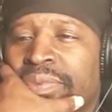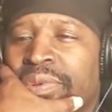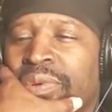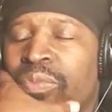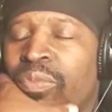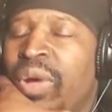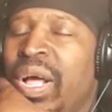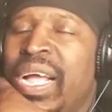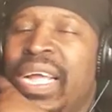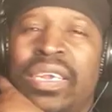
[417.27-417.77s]

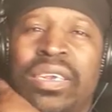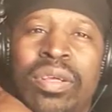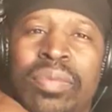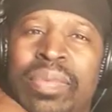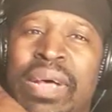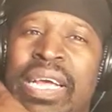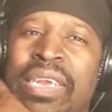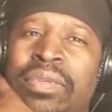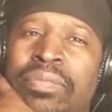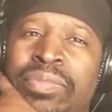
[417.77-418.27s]
Why ain't
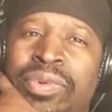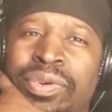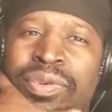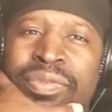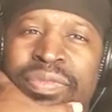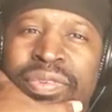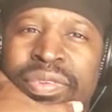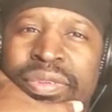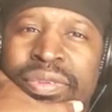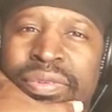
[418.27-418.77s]
nobody
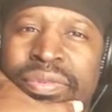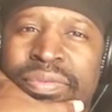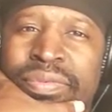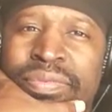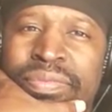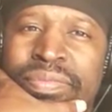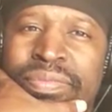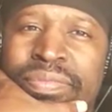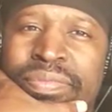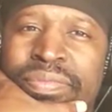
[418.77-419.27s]
moving?
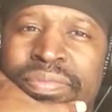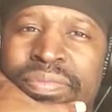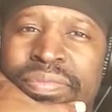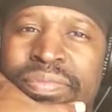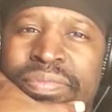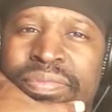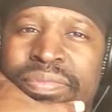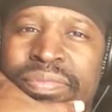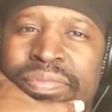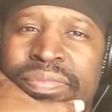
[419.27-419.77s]

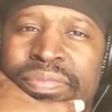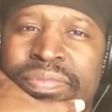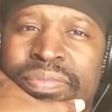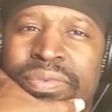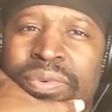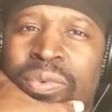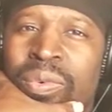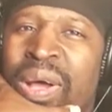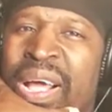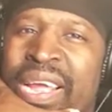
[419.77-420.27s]

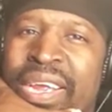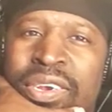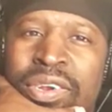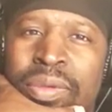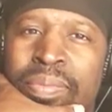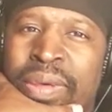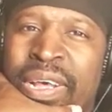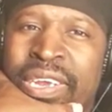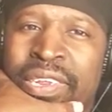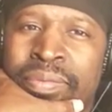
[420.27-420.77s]
Why ain't
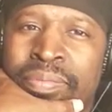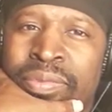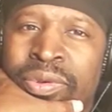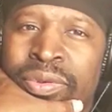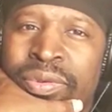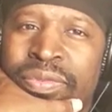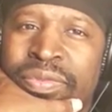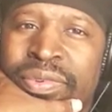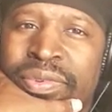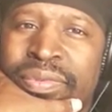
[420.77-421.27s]
nobody
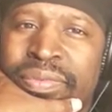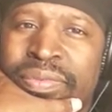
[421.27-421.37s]
moving?